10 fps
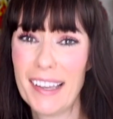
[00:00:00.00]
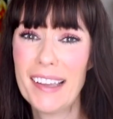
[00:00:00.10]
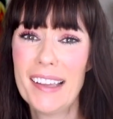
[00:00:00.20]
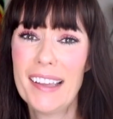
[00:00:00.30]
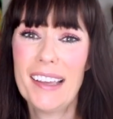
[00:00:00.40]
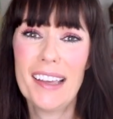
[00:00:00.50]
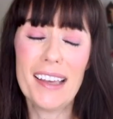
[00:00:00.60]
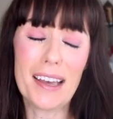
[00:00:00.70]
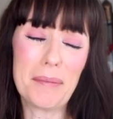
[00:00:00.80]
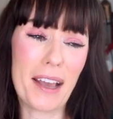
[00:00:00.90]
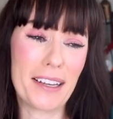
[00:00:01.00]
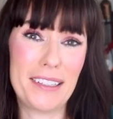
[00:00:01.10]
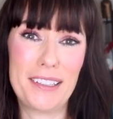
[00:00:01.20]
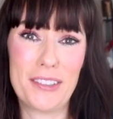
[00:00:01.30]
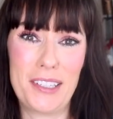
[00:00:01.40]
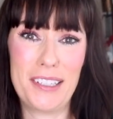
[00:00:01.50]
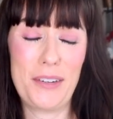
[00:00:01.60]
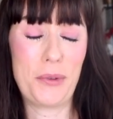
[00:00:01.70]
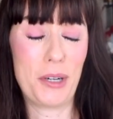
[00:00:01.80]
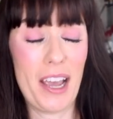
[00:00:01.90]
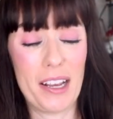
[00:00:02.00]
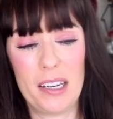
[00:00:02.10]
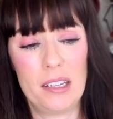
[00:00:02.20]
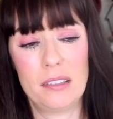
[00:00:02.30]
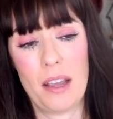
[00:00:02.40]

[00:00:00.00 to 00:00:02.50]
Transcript: I'm not gonna do it. We're not gonna.